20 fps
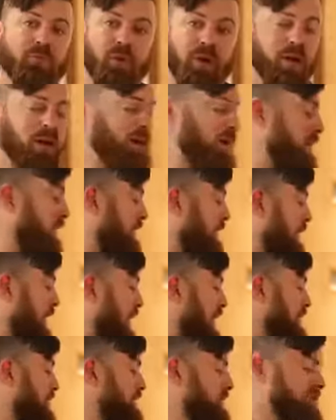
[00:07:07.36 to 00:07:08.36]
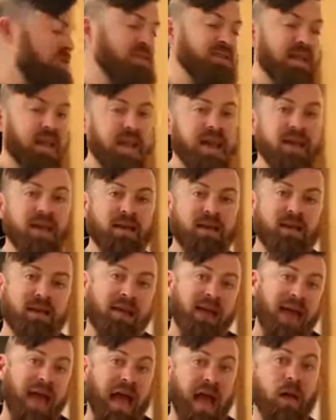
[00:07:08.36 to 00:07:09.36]
really understand
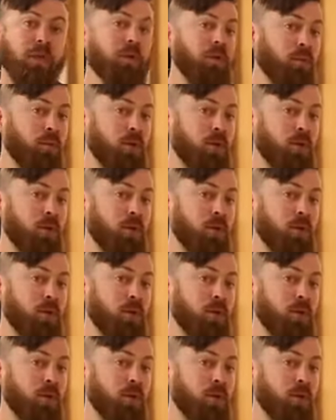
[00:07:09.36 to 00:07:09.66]
how it